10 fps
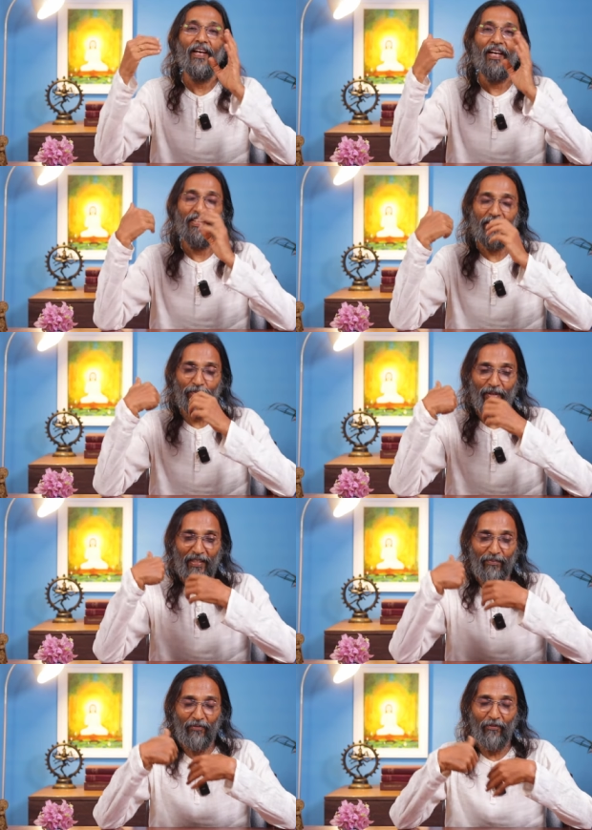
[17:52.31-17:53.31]
and it
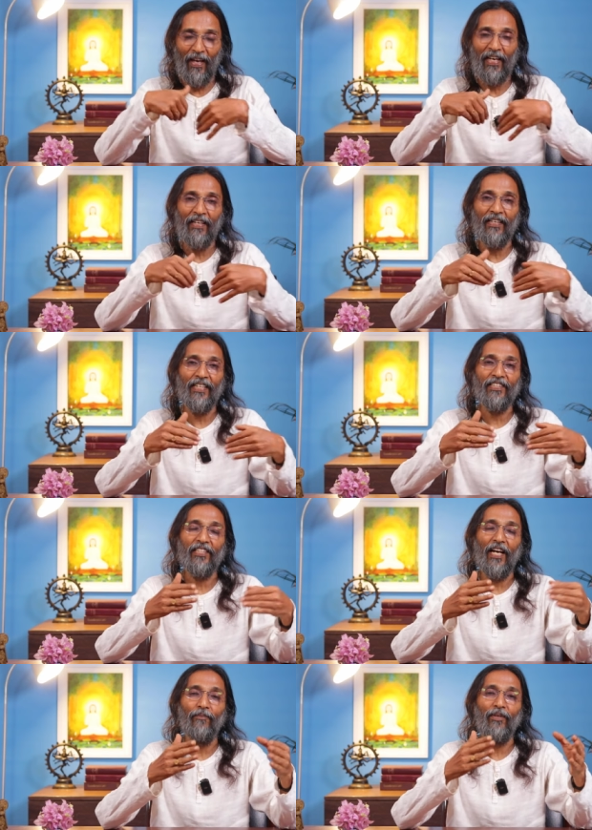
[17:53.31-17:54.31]
become a
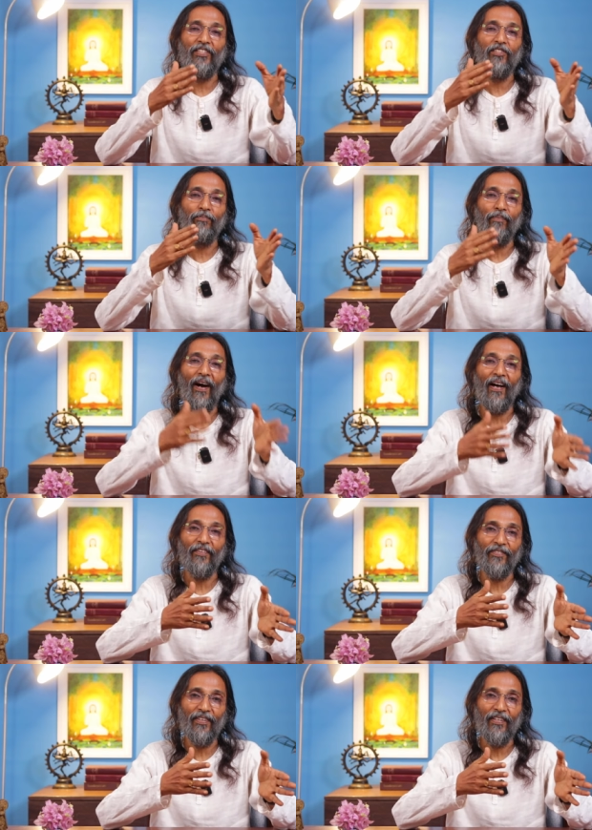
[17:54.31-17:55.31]
well-established path,